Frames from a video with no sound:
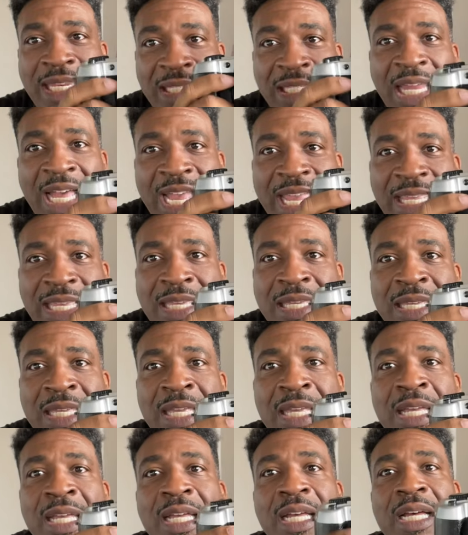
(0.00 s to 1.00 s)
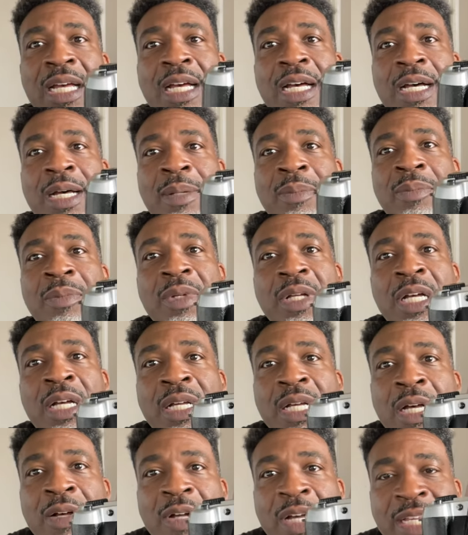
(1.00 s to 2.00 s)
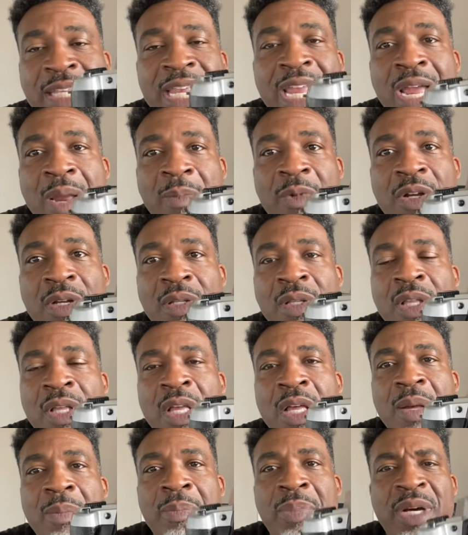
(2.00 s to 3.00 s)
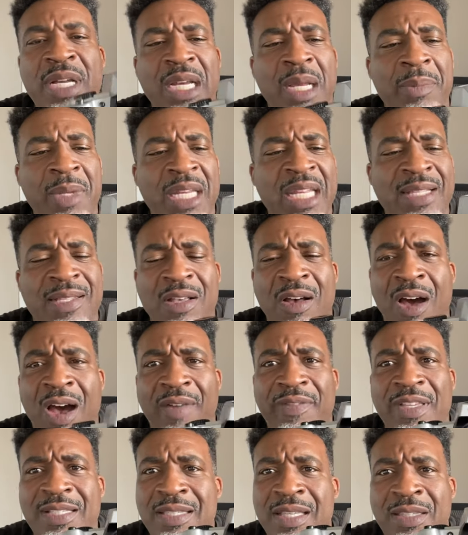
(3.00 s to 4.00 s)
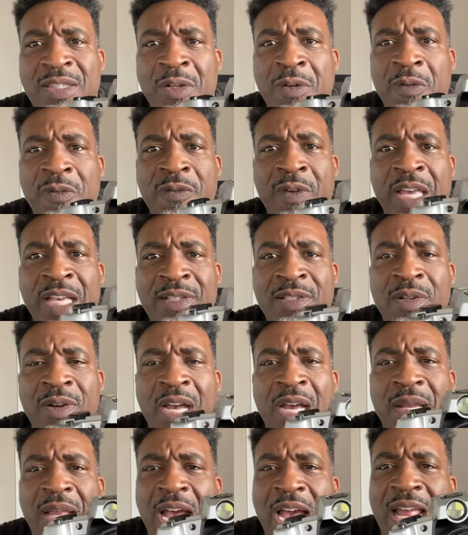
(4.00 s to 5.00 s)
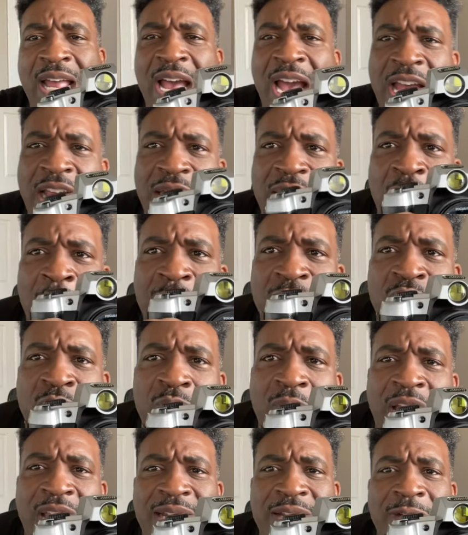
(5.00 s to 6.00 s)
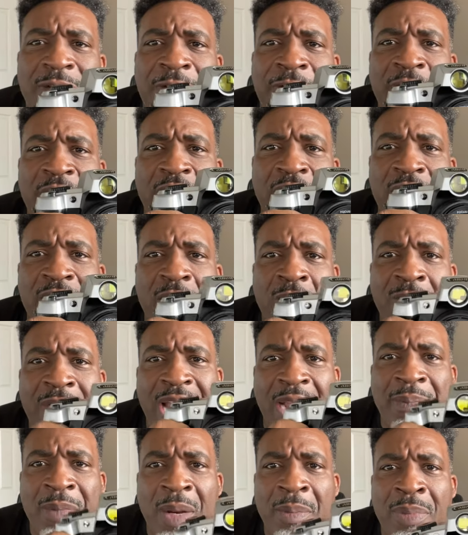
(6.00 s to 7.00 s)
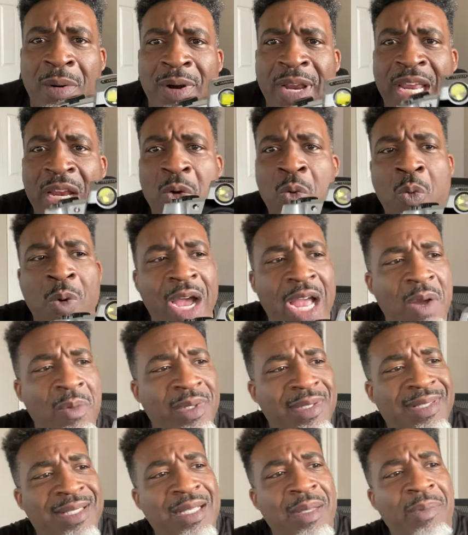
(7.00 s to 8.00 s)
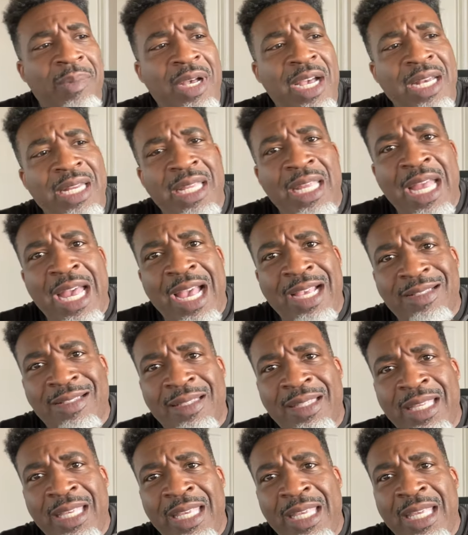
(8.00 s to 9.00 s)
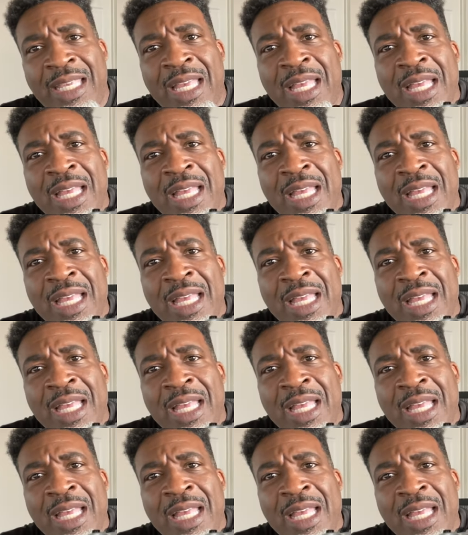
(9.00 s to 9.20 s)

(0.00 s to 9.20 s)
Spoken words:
like a camera. But I mean, it's obvious that they're fake. So I'm trying to figure and wrap my brain, why would somebody actually